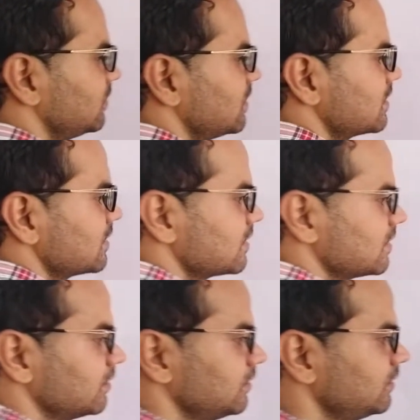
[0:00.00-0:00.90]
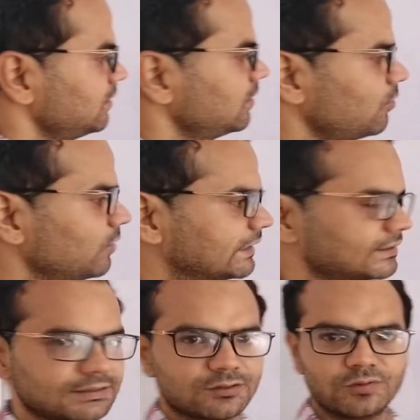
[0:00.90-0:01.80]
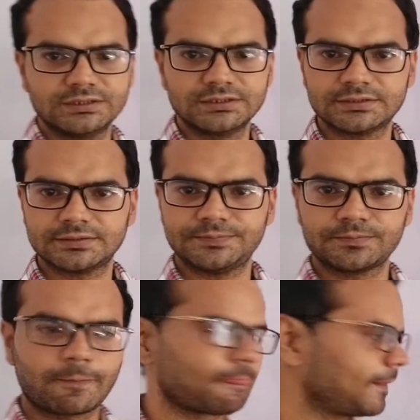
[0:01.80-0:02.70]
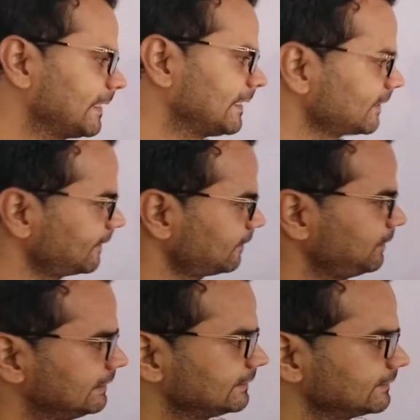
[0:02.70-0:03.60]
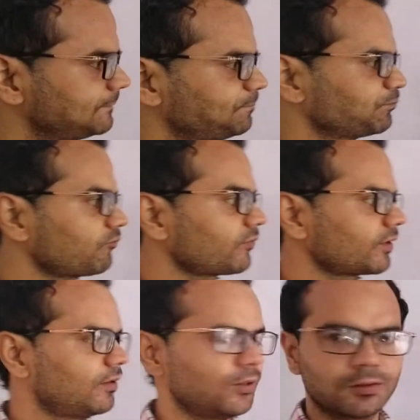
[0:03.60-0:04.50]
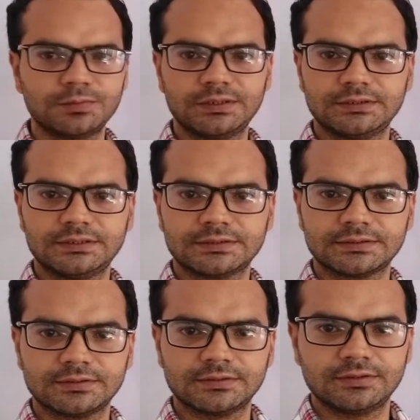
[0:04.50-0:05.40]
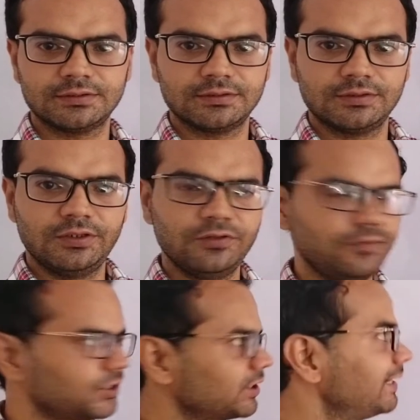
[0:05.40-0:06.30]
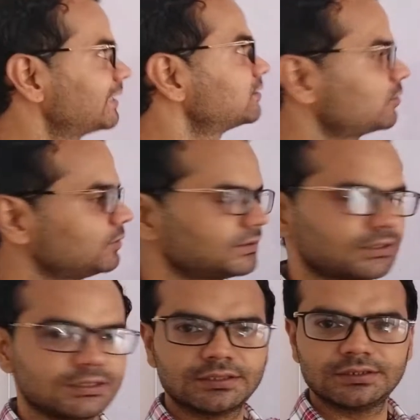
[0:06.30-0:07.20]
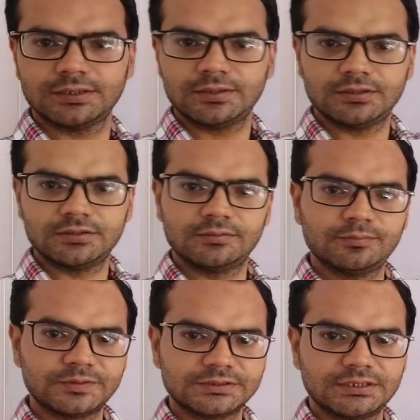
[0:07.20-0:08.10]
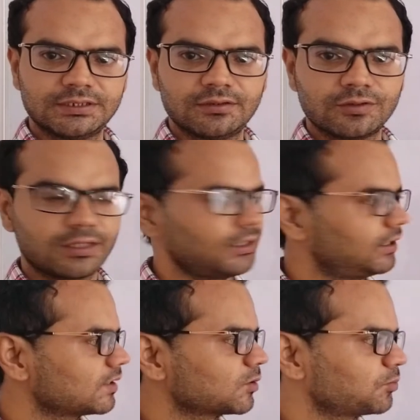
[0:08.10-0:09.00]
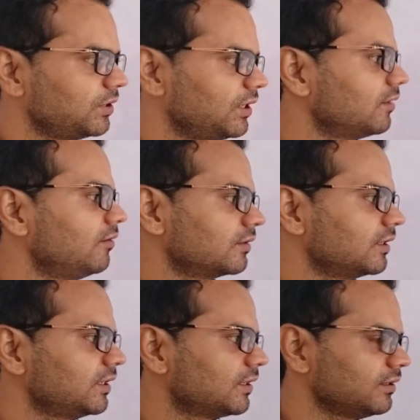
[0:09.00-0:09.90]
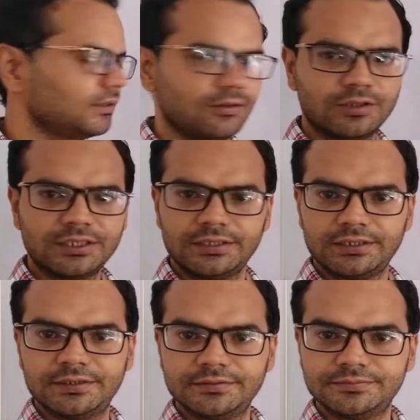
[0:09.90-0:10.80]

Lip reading: This is the correct sequence. Each atom has orbitals in which electrons are present, or they are spinning, or they are oriented.